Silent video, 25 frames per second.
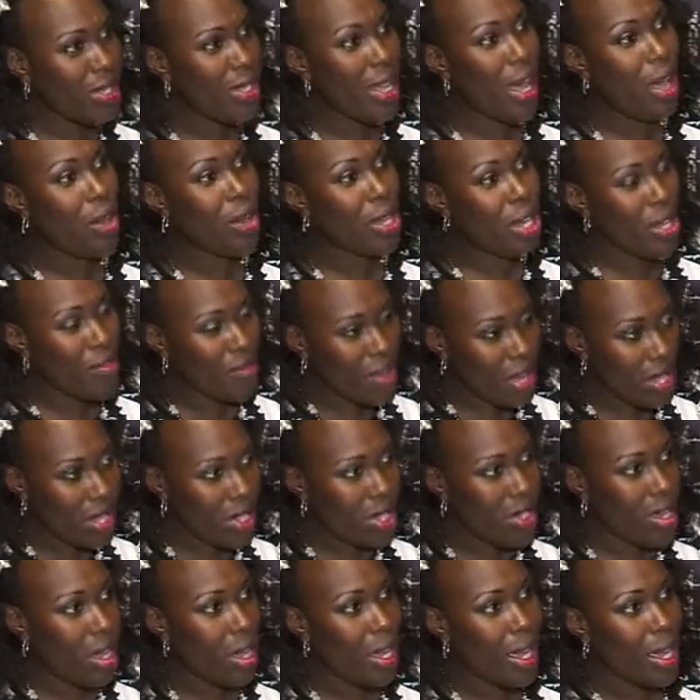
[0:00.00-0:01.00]
down, give us
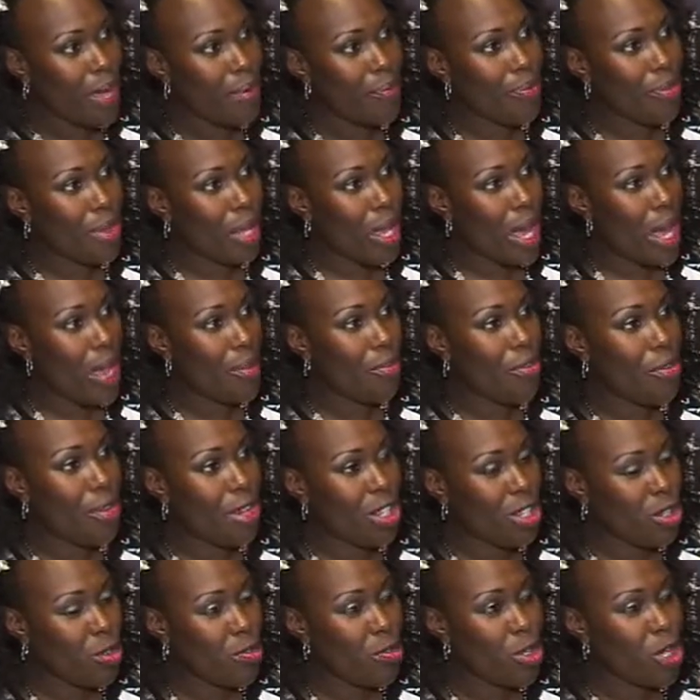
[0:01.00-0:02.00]
time, and for
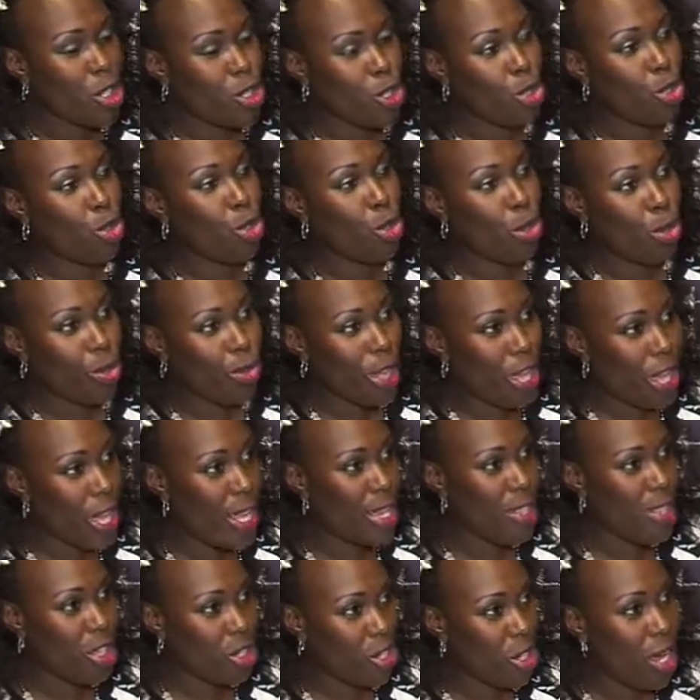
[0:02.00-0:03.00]
us to be sure that
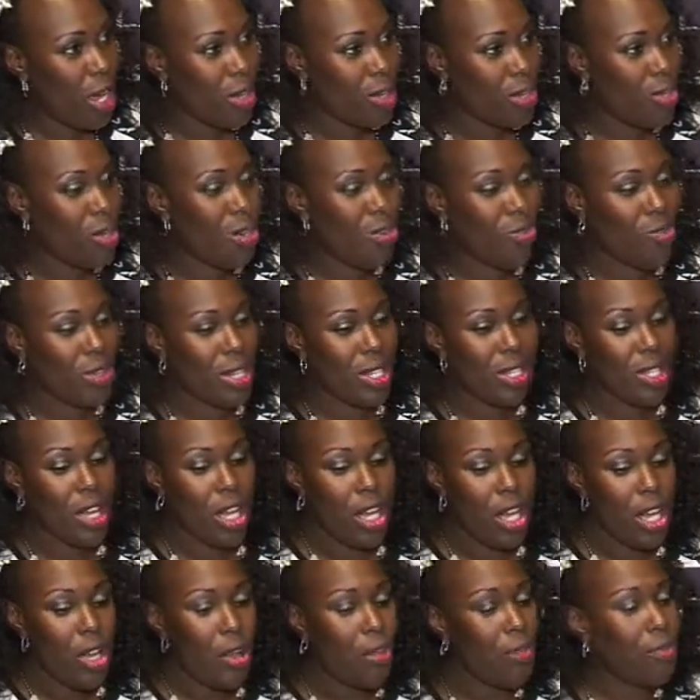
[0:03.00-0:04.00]
the child's not at risk
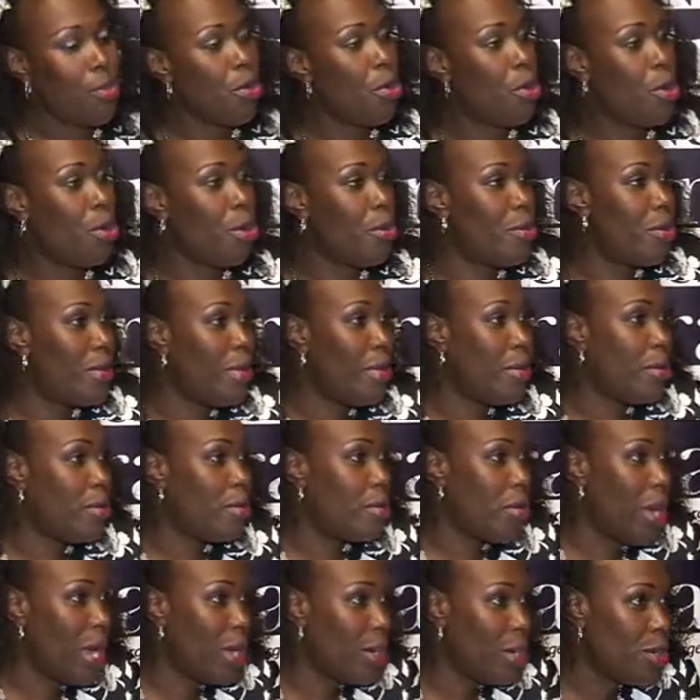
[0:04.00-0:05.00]
for,
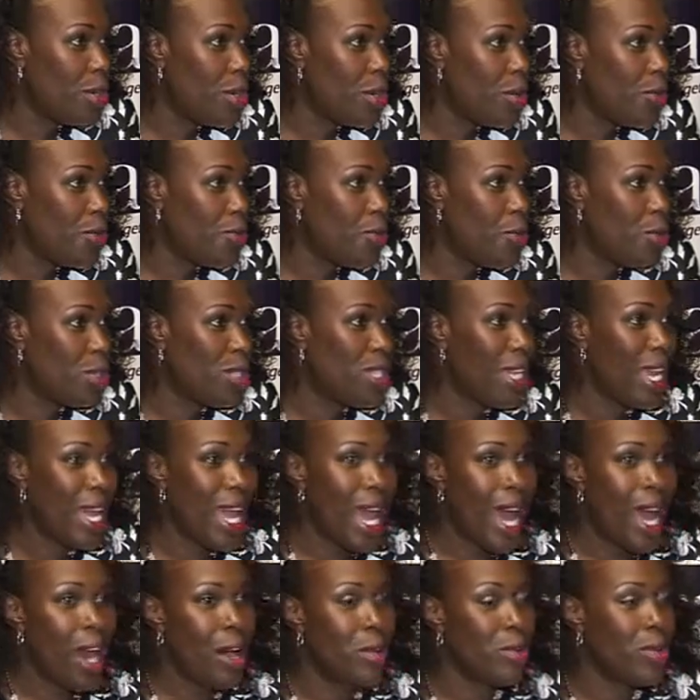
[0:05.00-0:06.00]
48
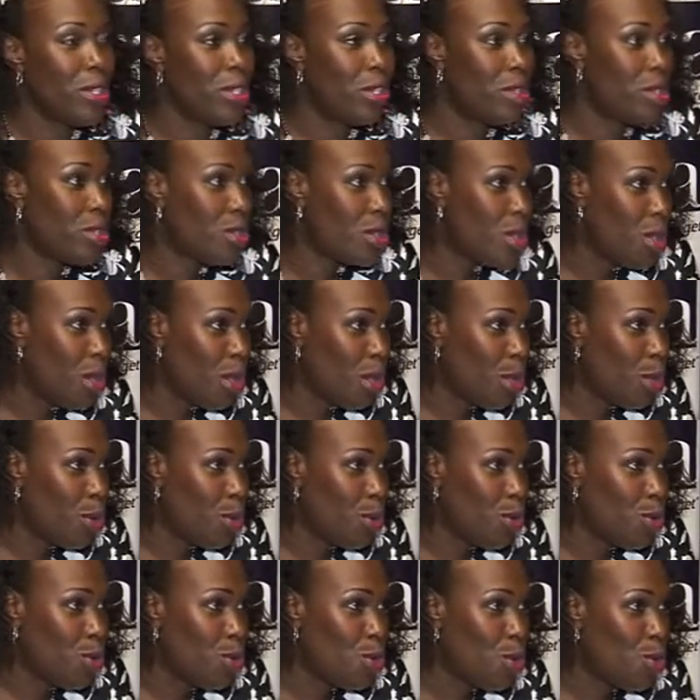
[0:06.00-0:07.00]
hours,
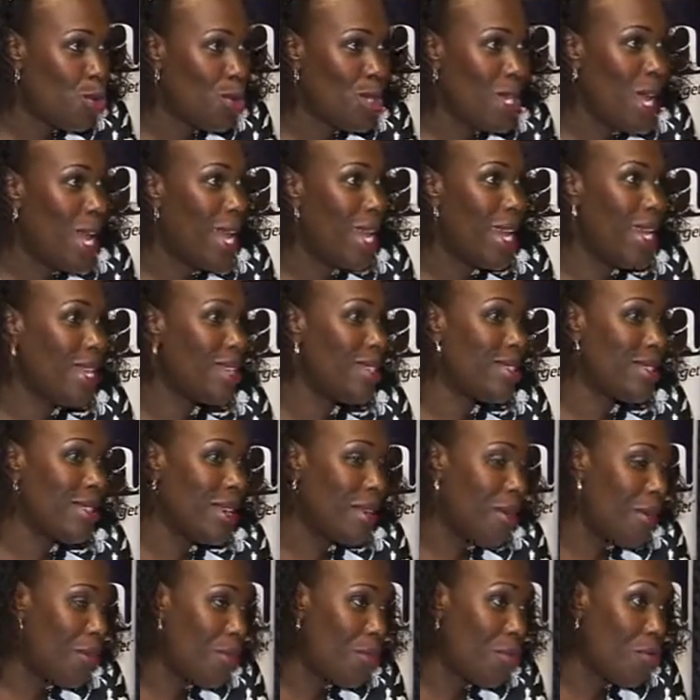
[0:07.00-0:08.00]
2 days,
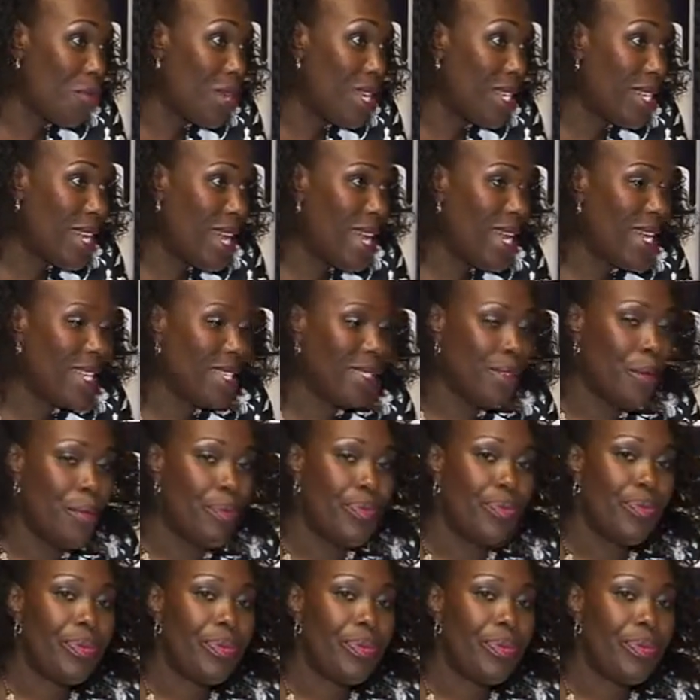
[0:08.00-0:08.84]
3 days.